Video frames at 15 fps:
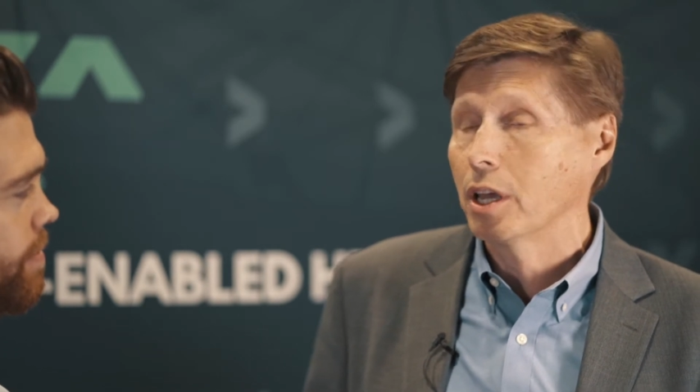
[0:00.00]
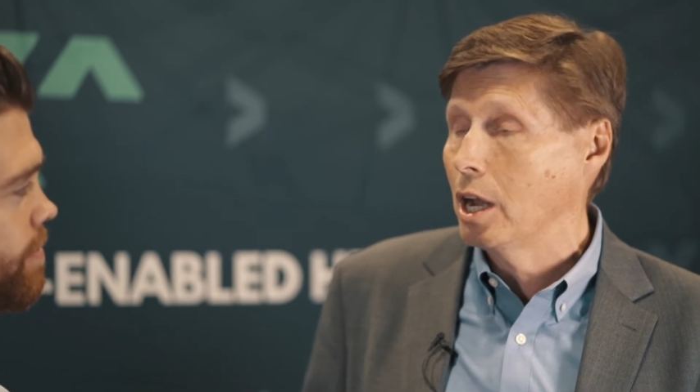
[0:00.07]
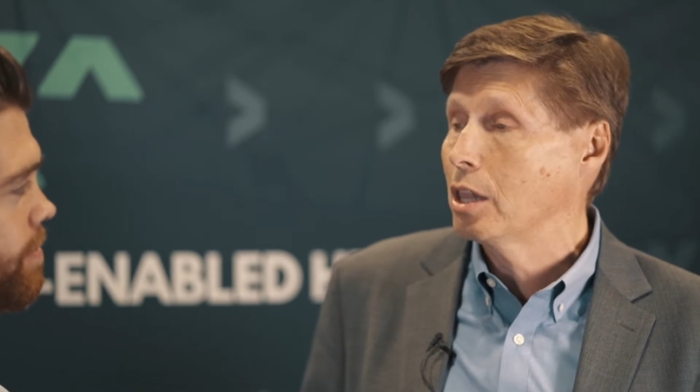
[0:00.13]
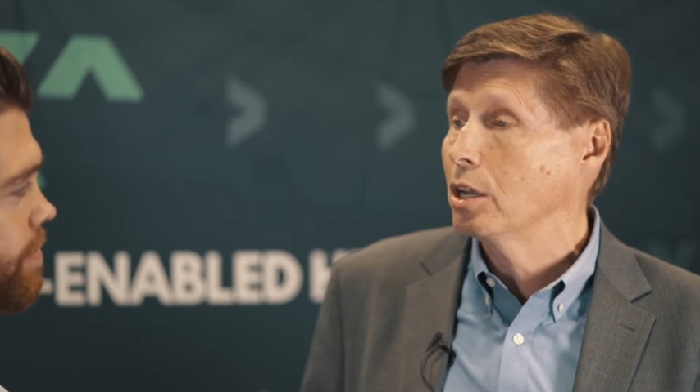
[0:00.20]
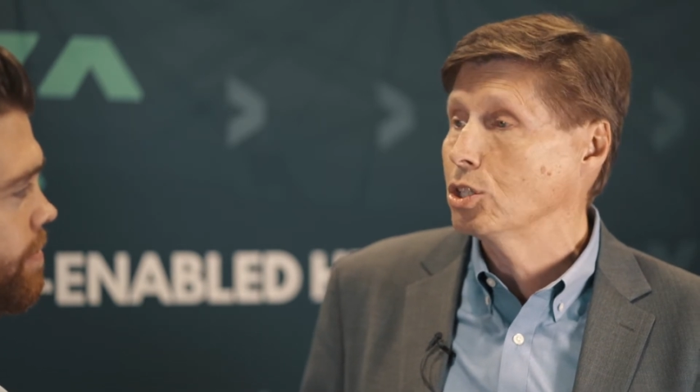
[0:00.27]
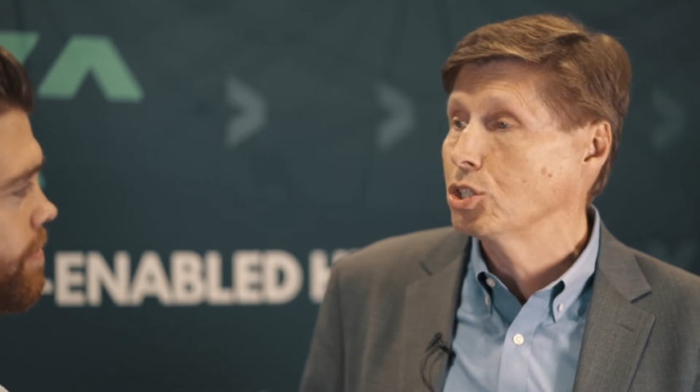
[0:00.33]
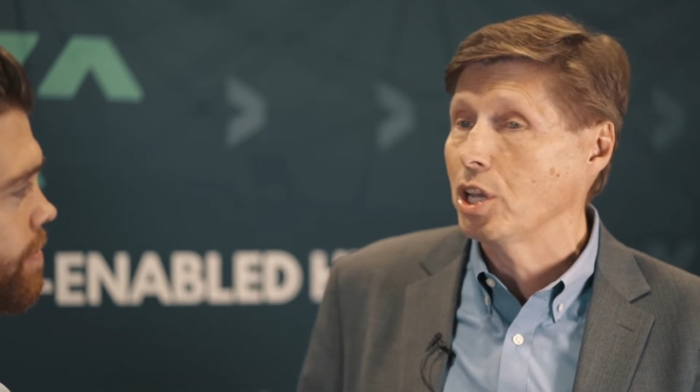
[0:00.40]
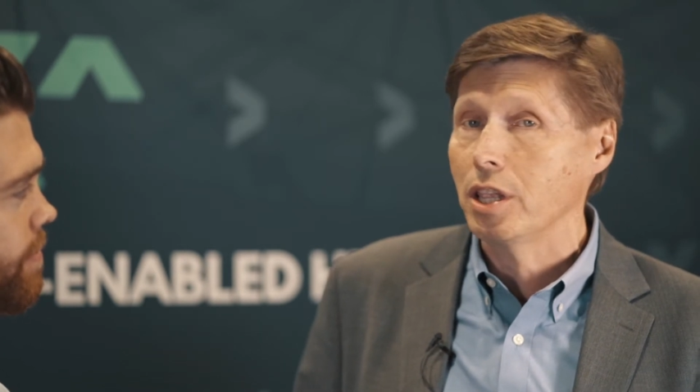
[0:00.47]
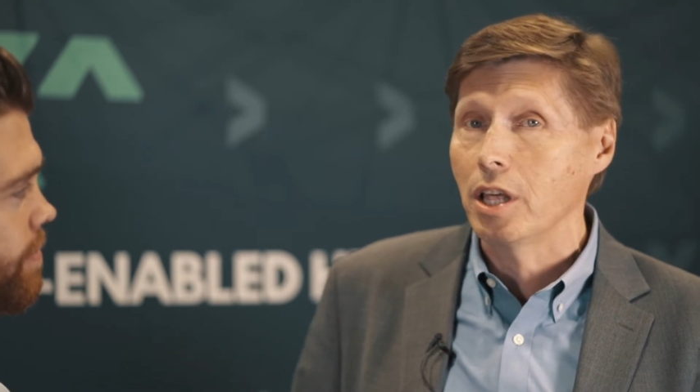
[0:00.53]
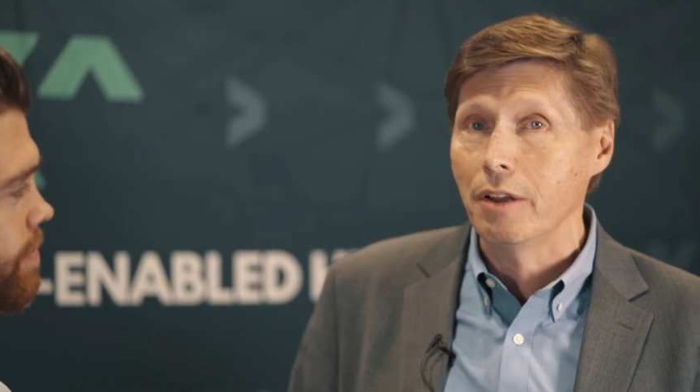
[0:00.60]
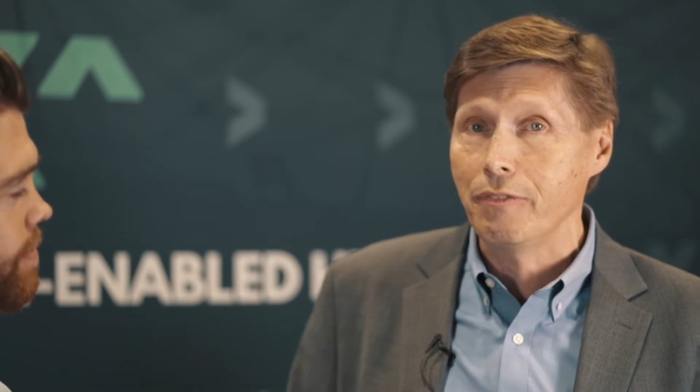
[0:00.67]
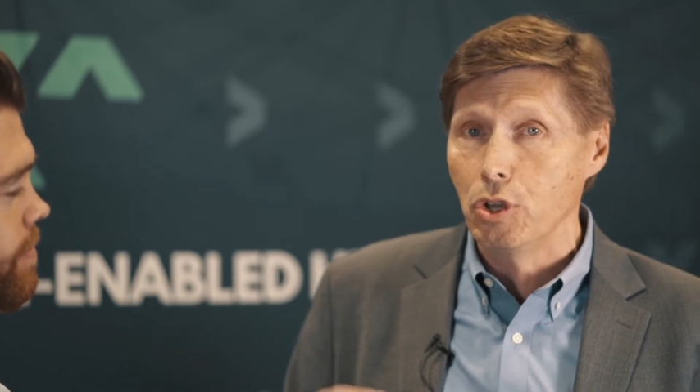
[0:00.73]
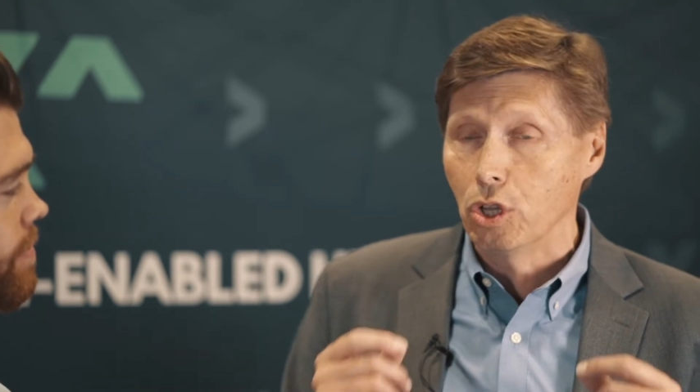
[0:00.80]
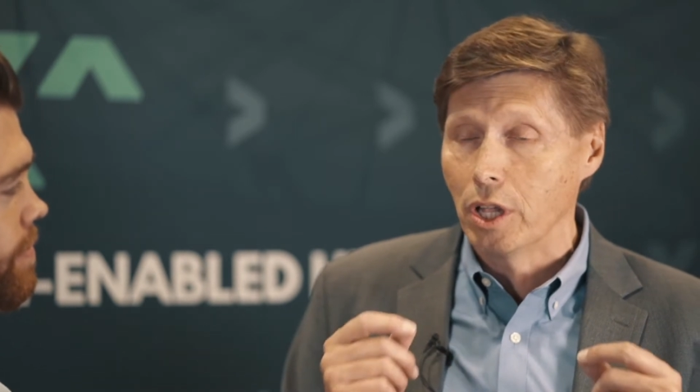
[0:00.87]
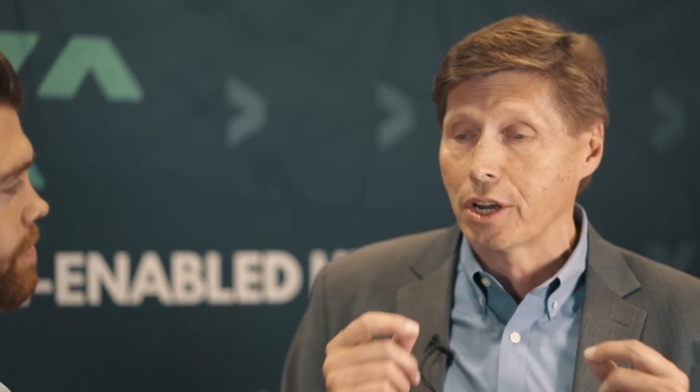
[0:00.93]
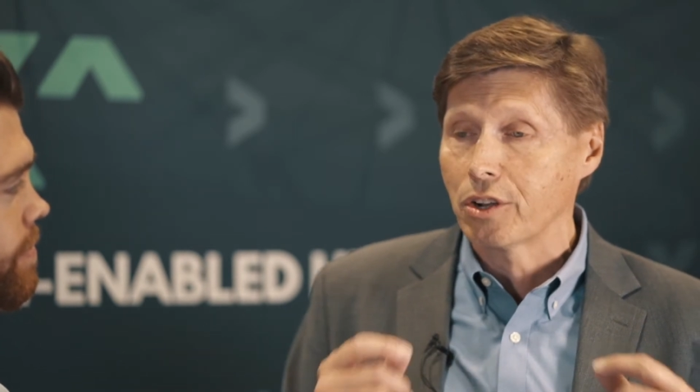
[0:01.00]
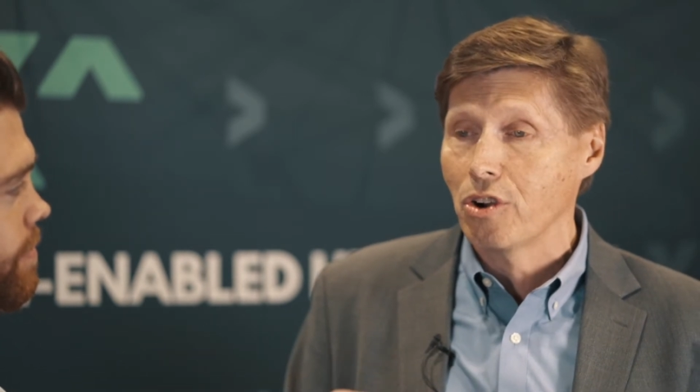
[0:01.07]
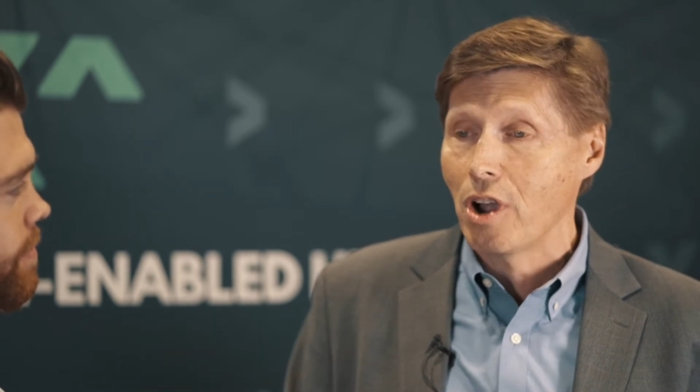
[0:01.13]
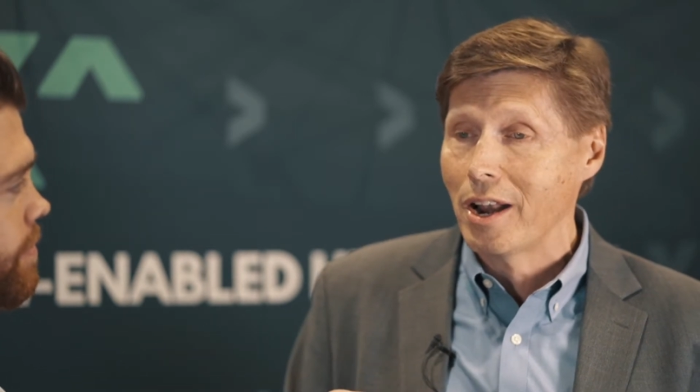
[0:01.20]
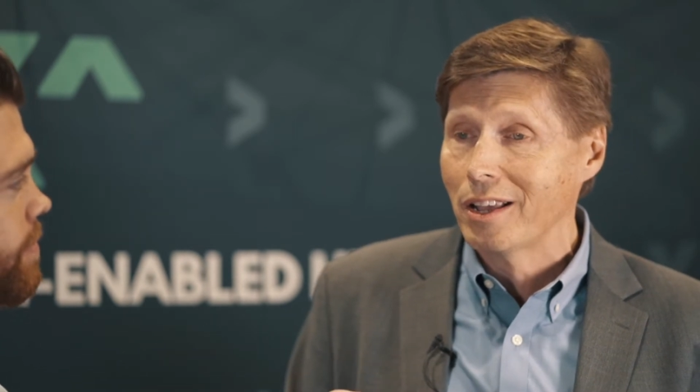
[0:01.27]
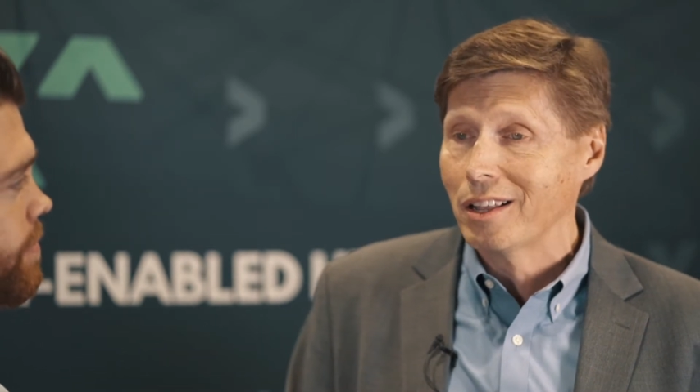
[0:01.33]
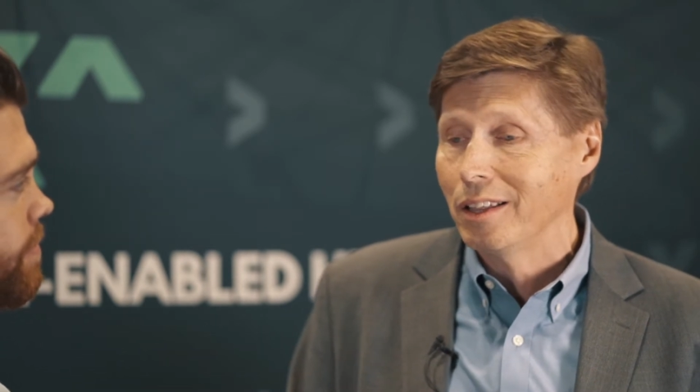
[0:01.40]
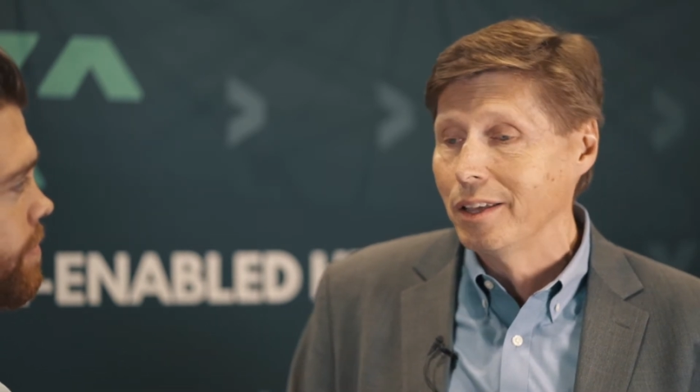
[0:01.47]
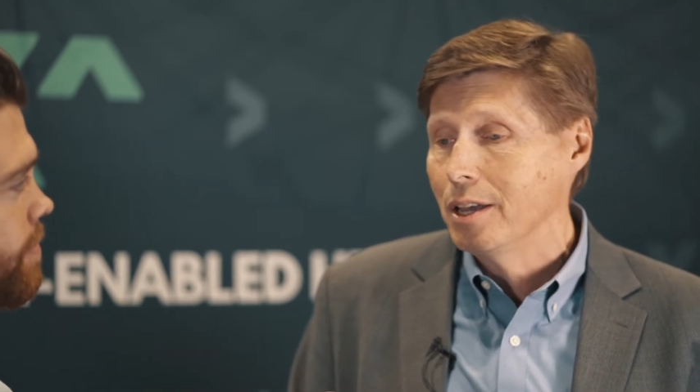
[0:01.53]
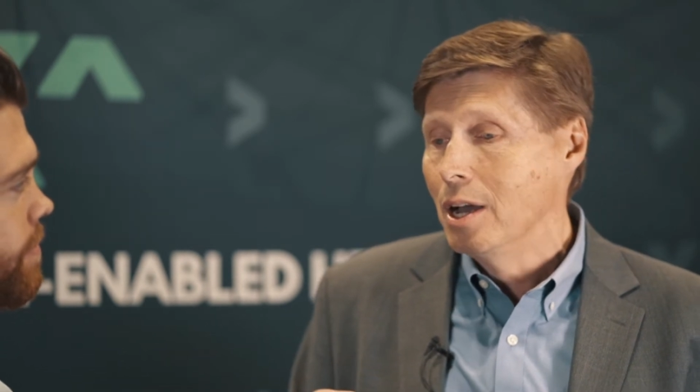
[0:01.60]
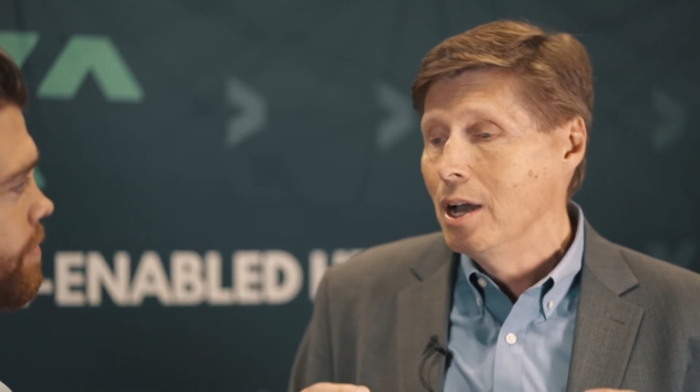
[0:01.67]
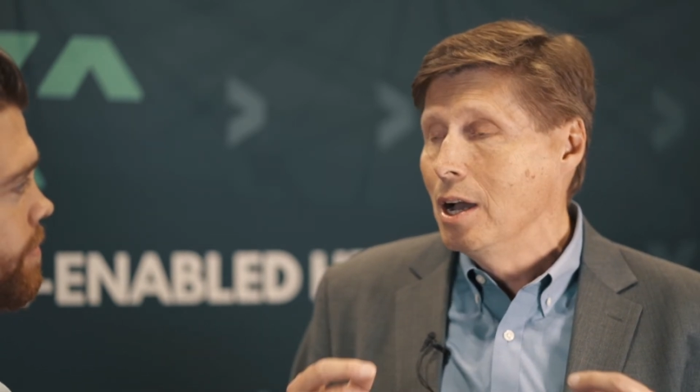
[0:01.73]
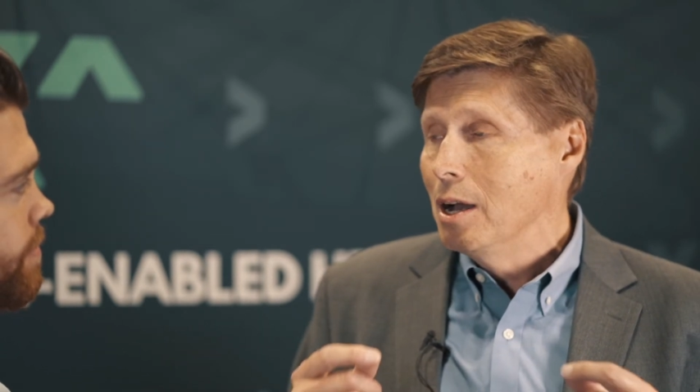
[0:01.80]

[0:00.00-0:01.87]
and others say that if you electronically